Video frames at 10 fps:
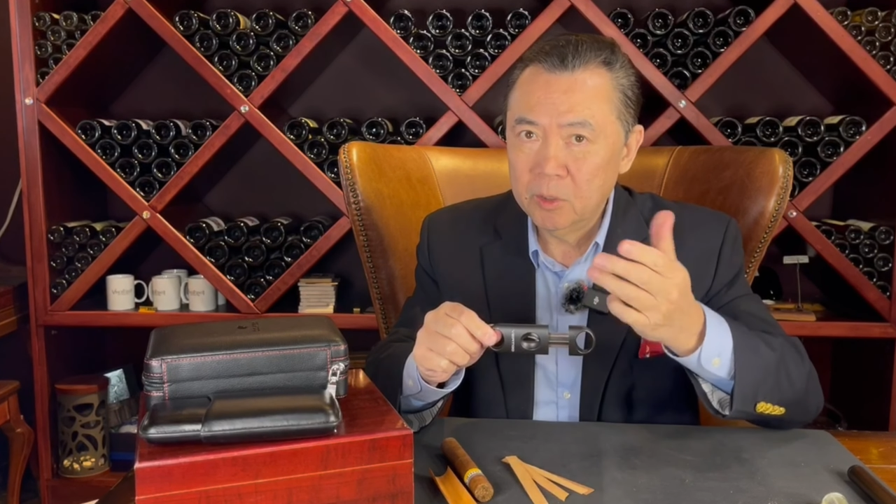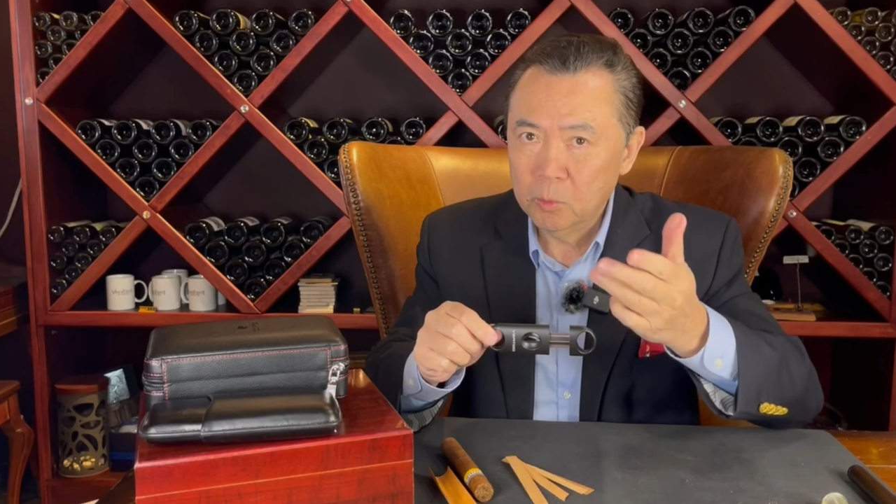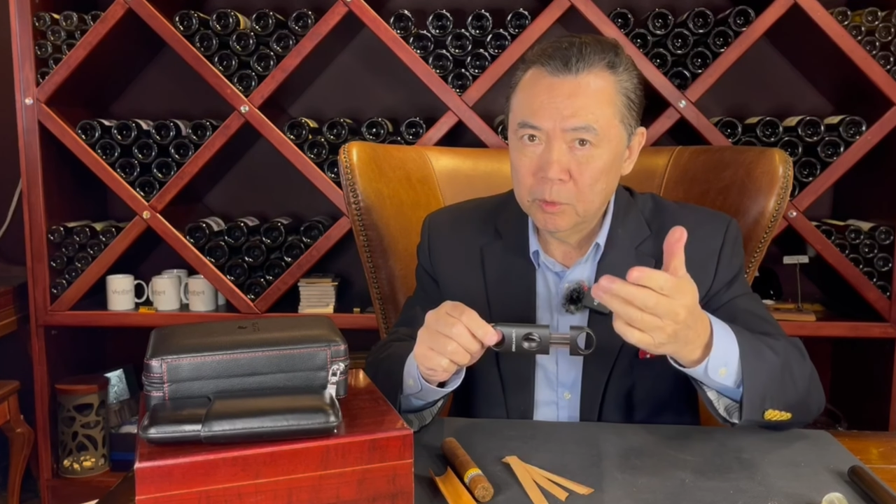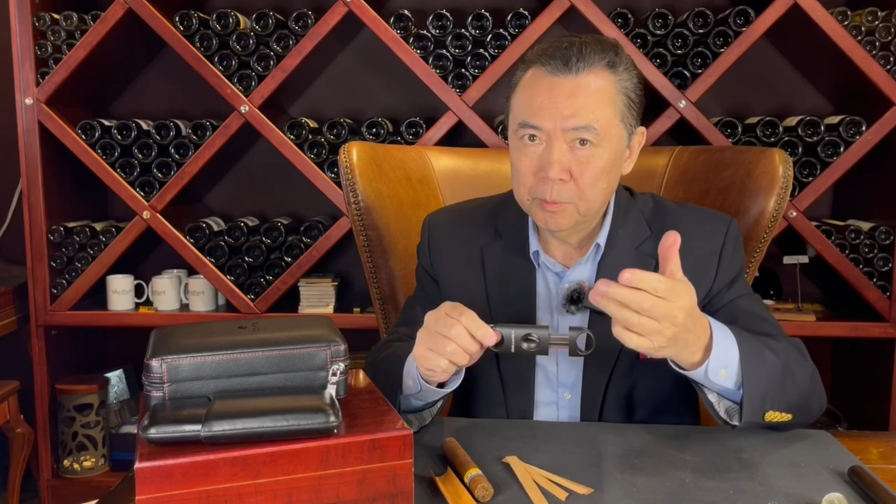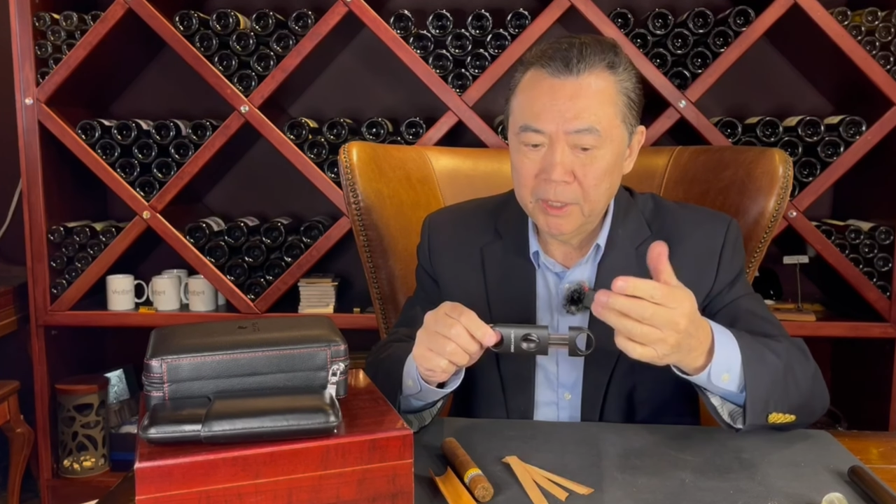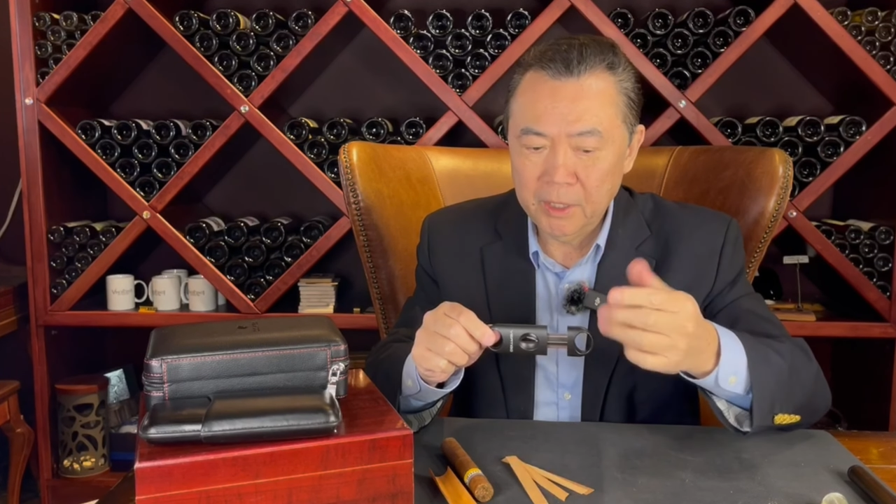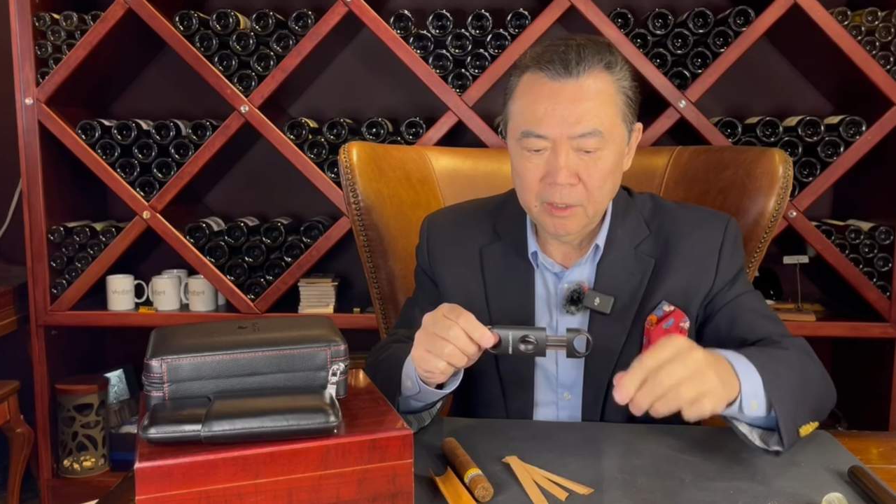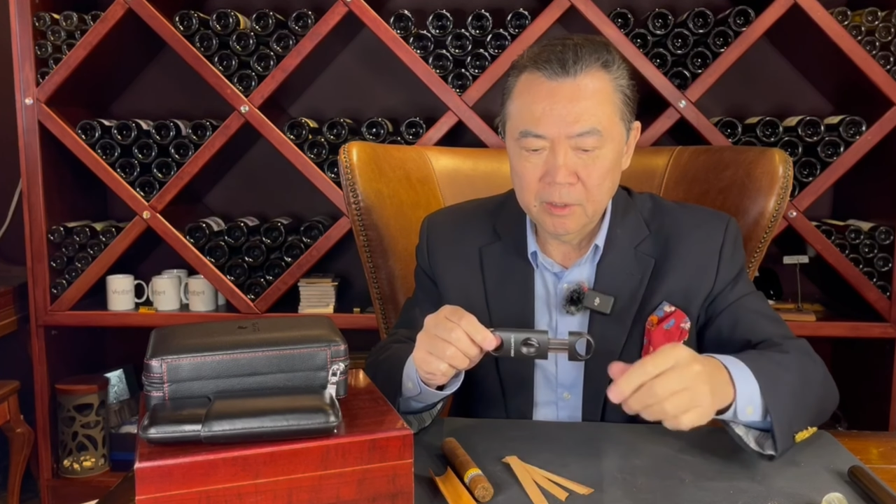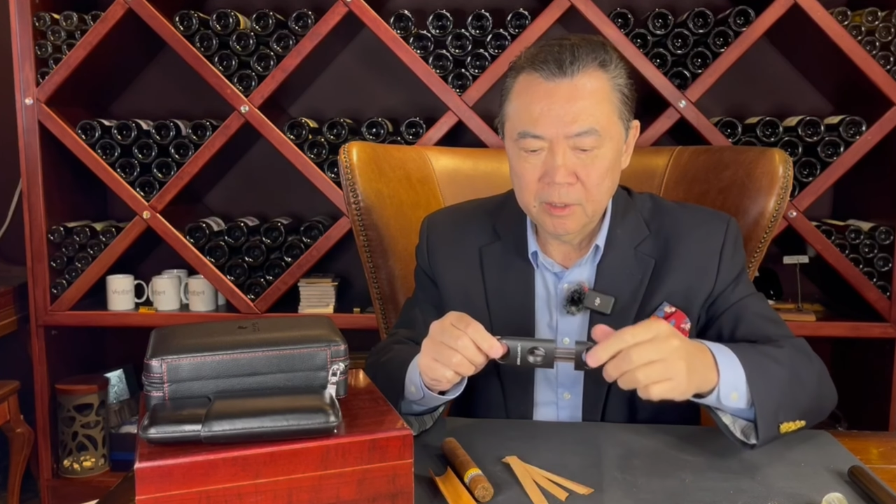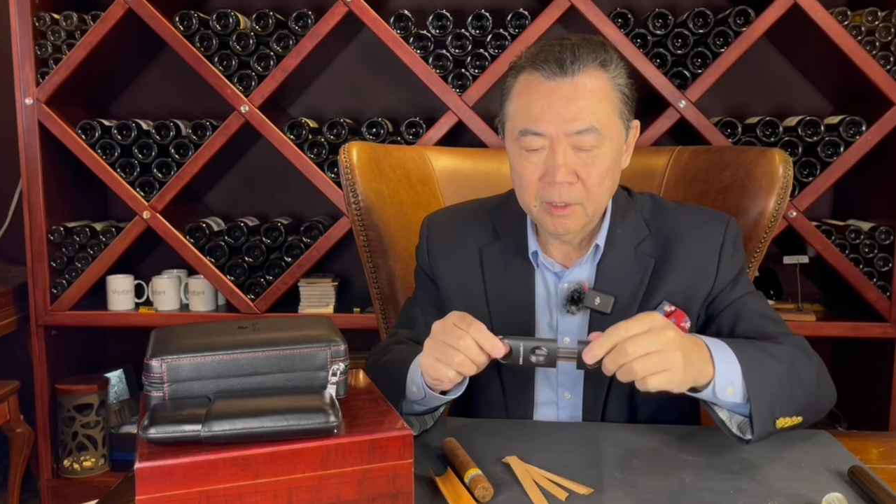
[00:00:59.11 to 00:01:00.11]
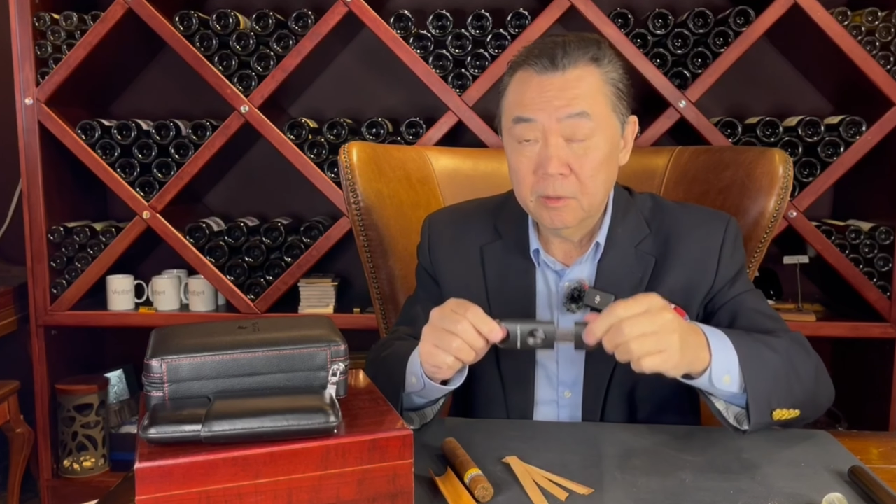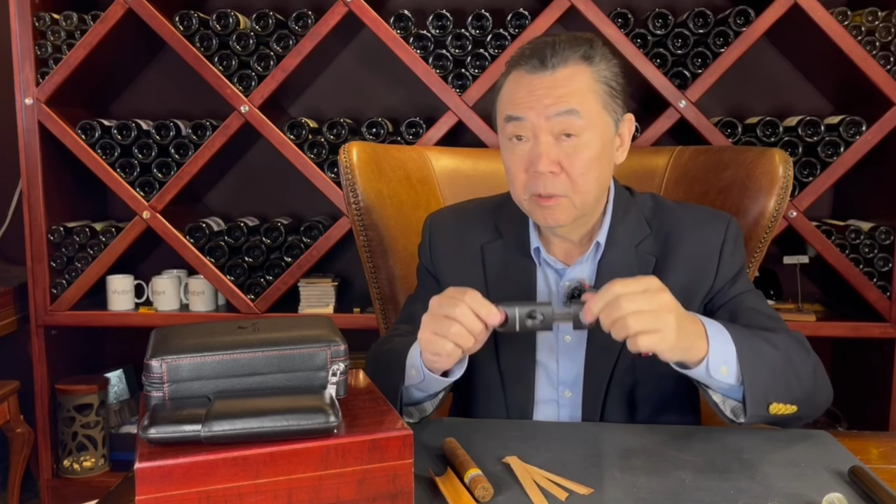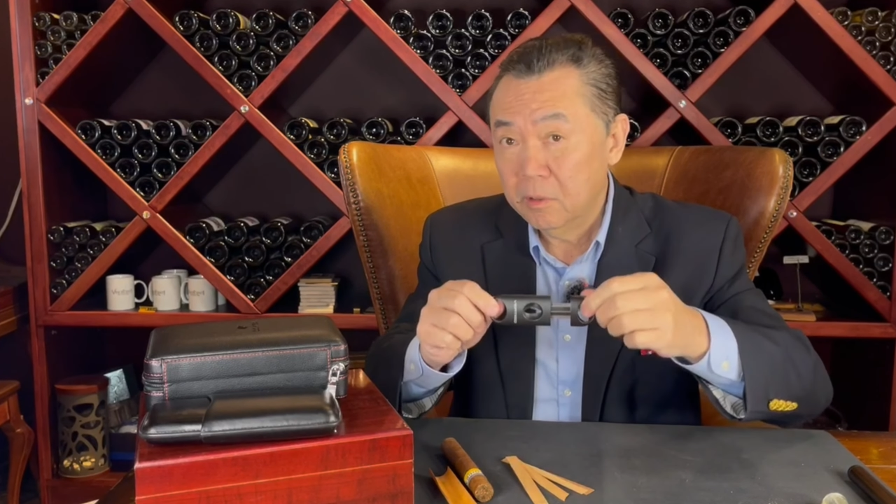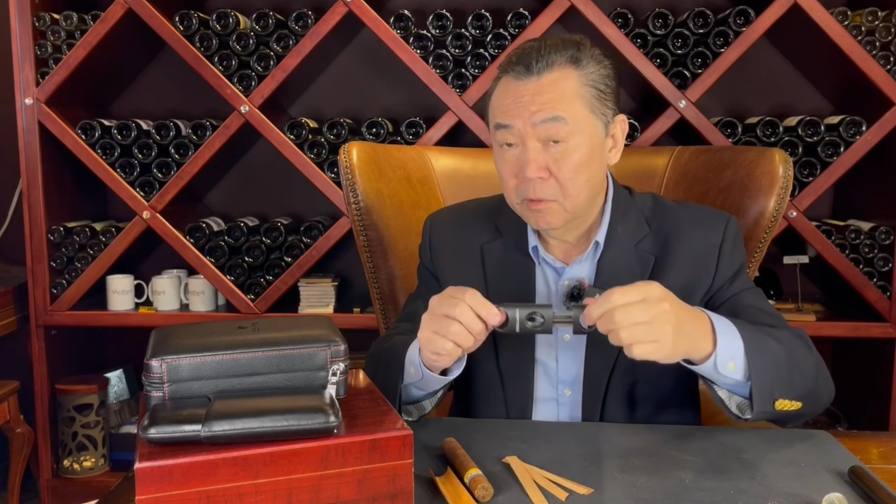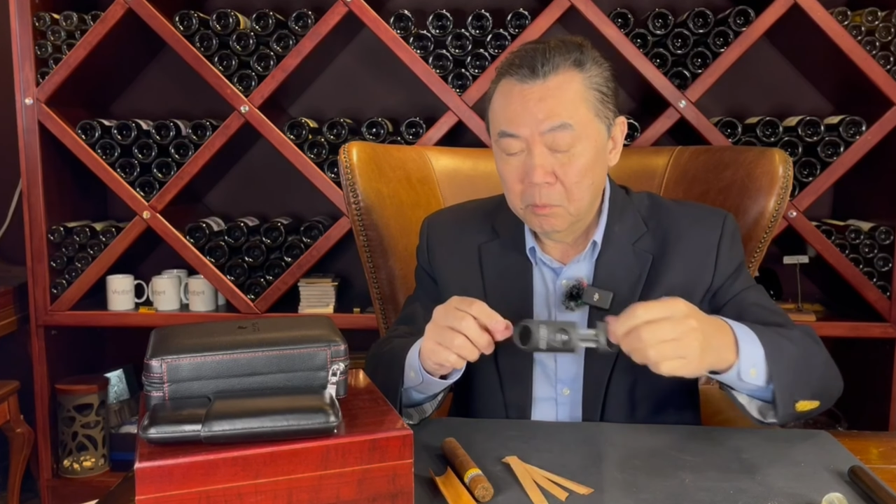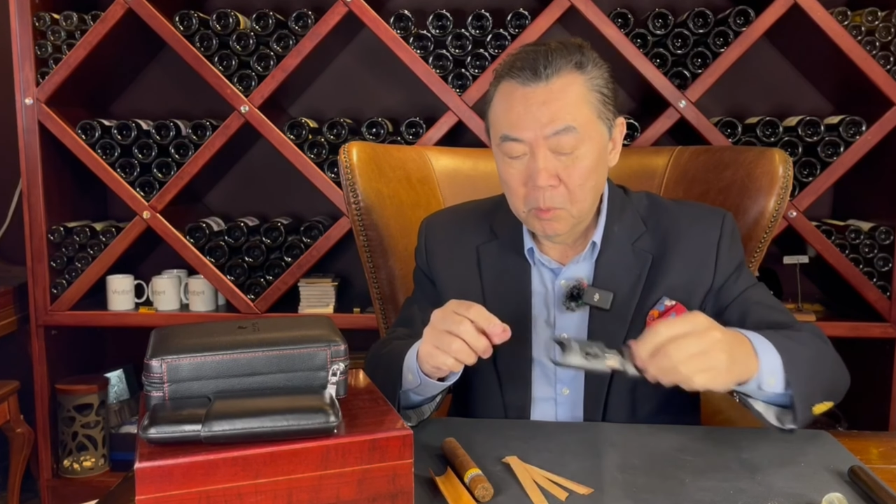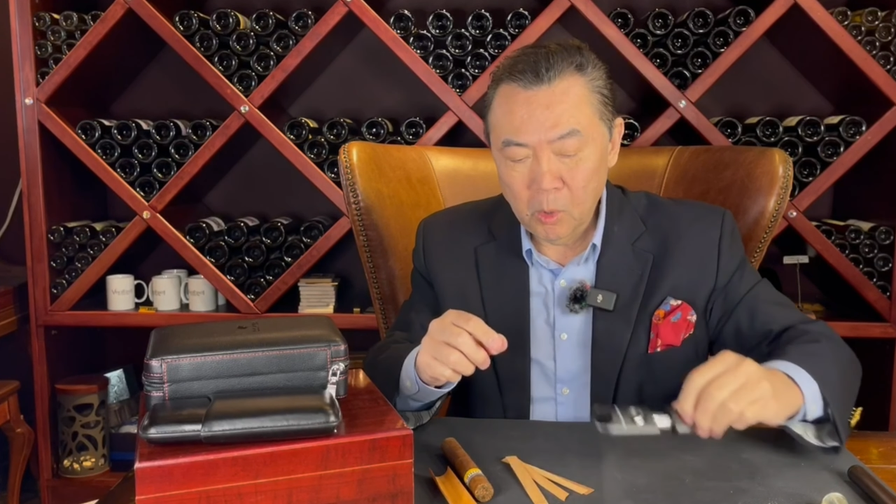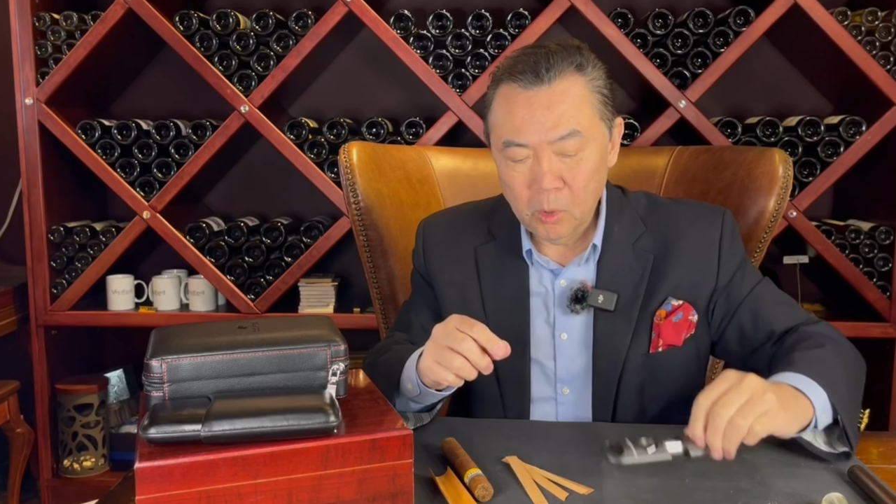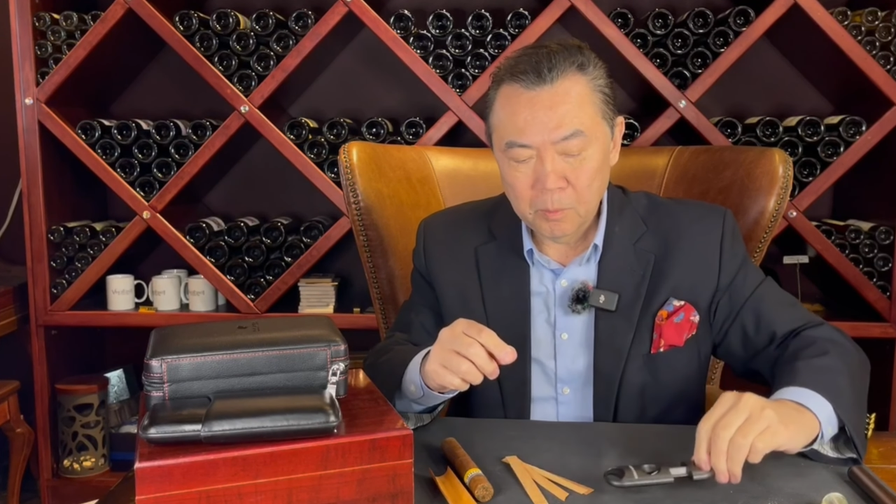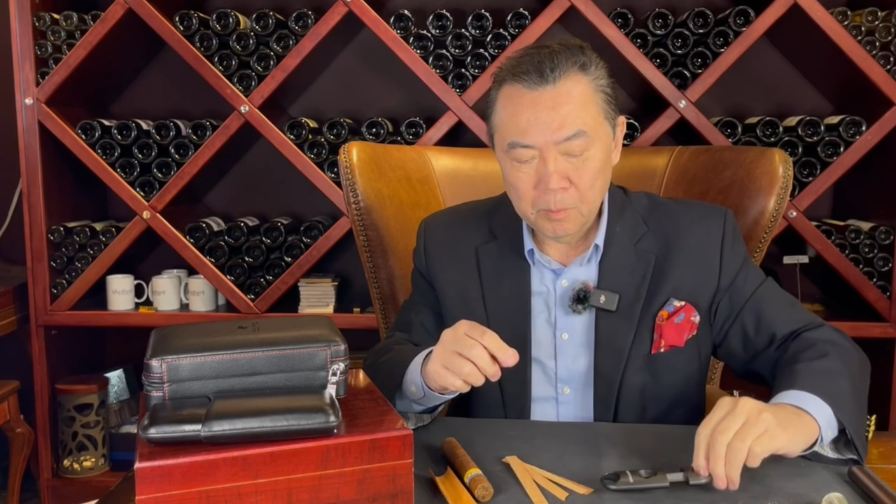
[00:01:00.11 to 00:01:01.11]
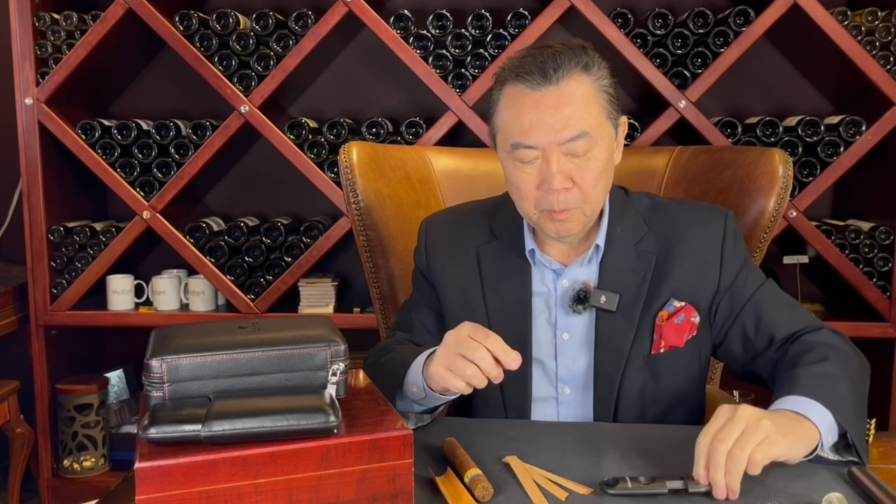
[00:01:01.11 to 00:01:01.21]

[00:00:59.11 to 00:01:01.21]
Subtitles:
would be more